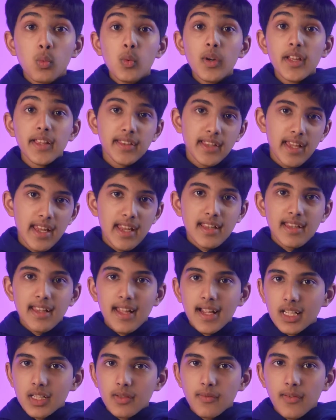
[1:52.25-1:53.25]
With
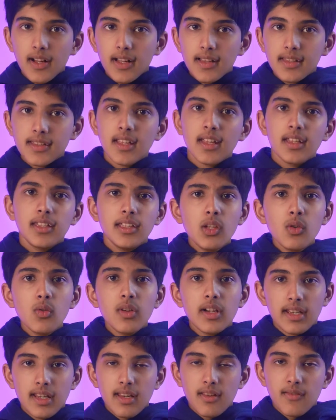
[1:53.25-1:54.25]
index funds, you
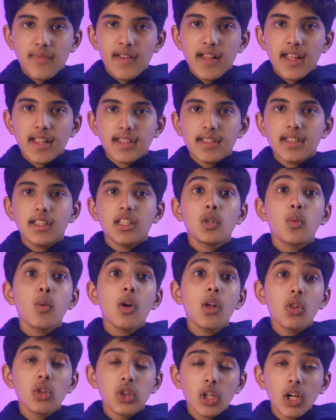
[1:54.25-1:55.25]
can invest into
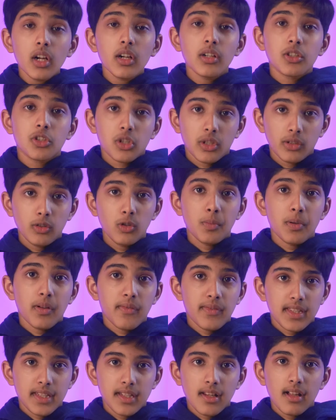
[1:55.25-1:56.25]
a large group
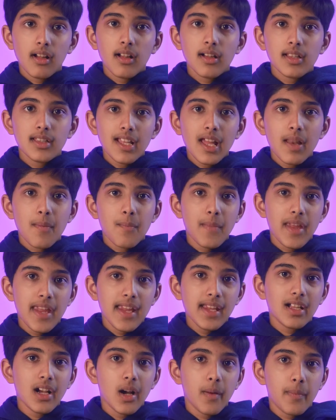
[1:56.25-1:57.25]
of stocks that
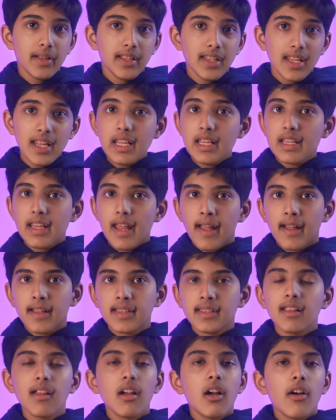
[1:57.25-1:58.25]
make up an
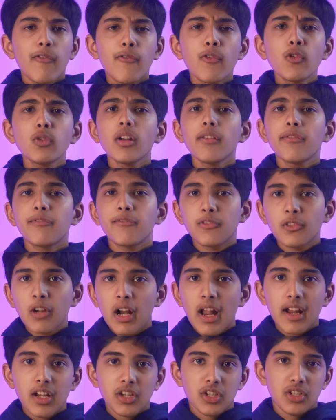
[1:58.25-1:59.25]
index for a
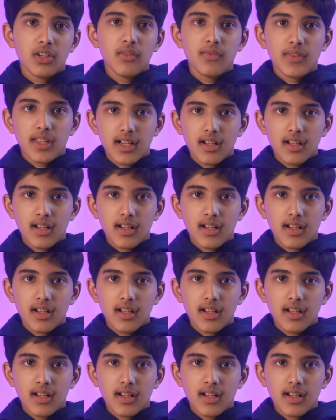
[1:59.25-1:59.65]
fraction of the